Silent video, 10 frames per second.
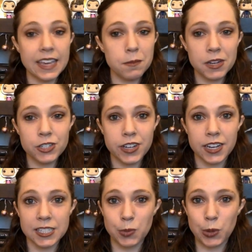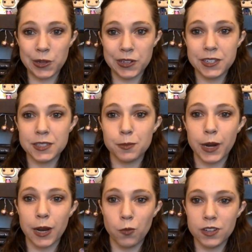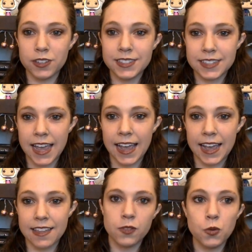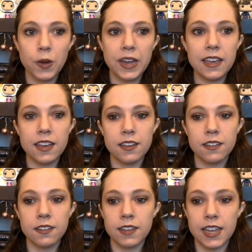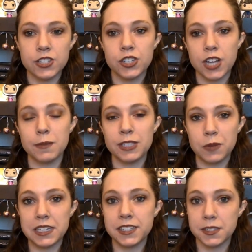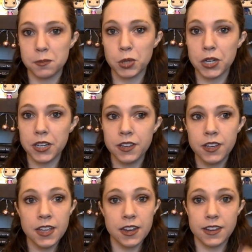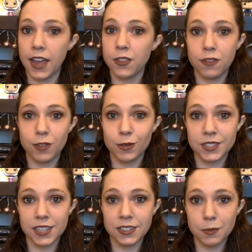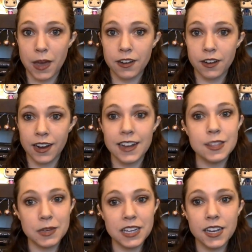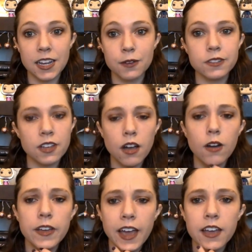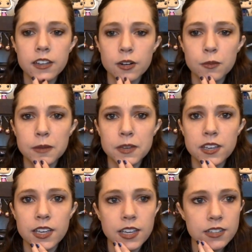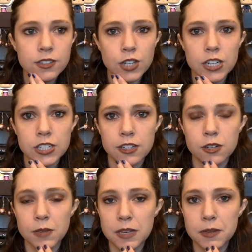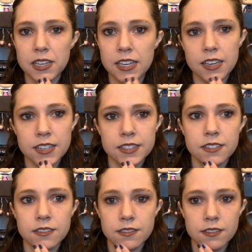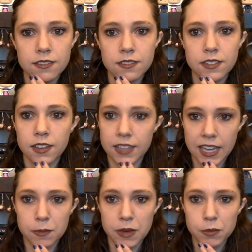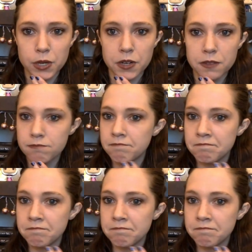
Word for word: Can't mention any spoilers, but I will say the way Angie Thomas writes this book, neither of those things matter. And at the beginning, I was like, oh yeah, you know, maybe he is a drug dealer. Maybe he is a gang member.